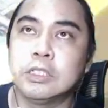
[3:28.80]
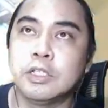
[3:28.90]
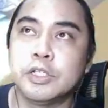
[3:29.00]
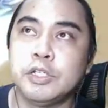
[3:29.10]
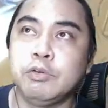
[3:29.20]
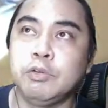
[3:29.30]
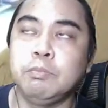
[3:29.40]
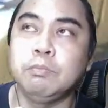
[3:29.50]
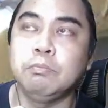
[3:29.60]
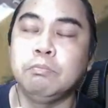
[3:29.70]
she would
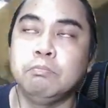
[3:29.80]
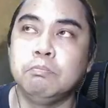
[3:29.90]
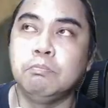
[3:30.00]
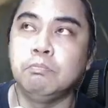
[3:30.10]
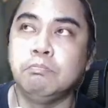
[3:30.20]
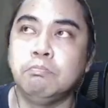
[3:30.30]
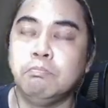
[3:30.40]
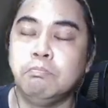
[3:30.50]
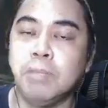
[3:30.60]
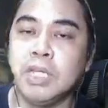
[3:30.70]

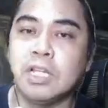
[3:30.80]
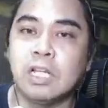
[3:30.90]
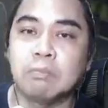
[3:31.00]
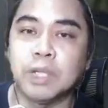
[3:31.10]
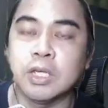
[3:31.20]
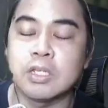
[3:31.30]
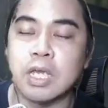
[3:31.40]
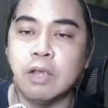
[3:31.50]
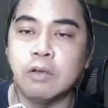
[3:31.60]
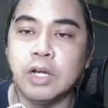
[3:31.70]
mean a lot because
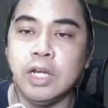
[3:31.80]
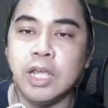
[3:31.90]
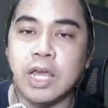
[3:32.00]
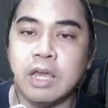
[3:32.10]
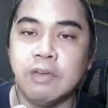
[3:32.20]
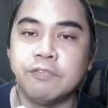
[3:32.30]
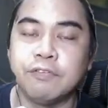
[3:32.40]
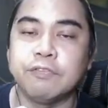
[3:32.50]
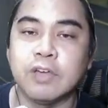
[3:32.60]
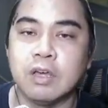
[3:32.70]
I already have
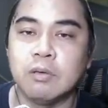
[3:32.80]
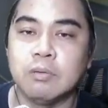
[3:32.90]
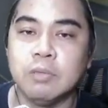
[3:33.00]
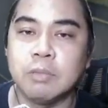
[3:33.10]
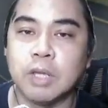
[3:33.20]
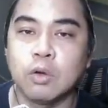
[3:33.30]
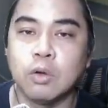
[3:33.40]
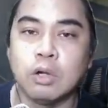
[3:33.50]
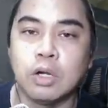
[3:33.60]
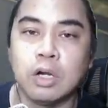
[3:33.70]
in my
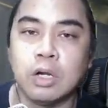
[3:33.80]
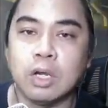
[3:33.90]
core